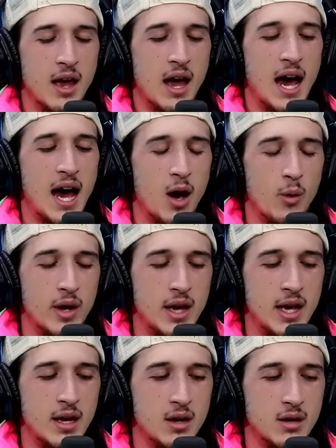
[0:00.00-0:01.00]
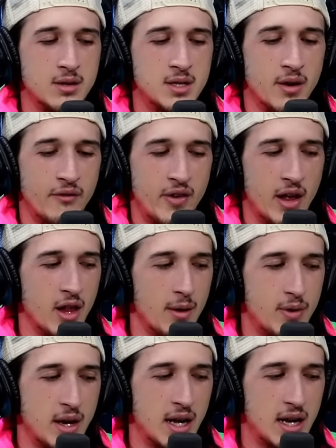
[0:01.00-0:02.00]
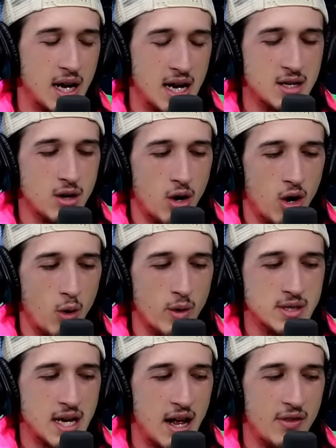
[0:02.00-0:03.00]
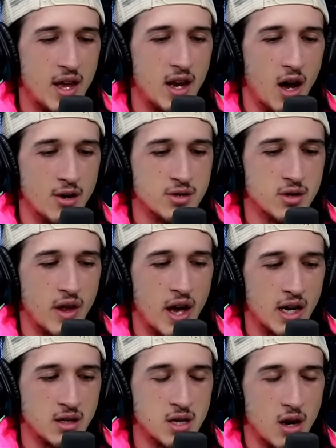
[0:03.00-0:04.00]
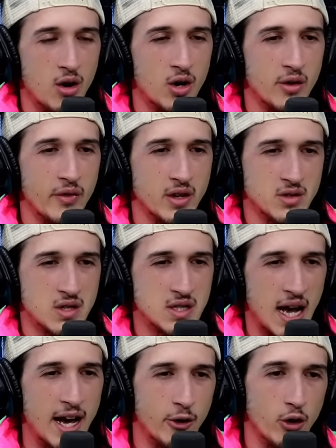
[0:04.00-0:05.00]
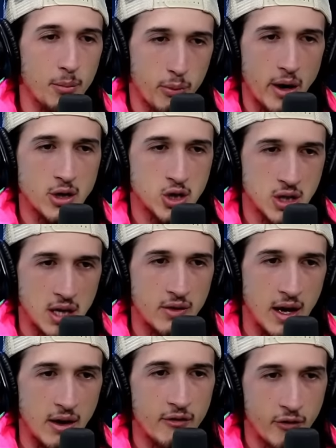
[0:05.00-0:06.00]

how it developed and it kind of always had that underlying tone of like societal oppression in that yeah.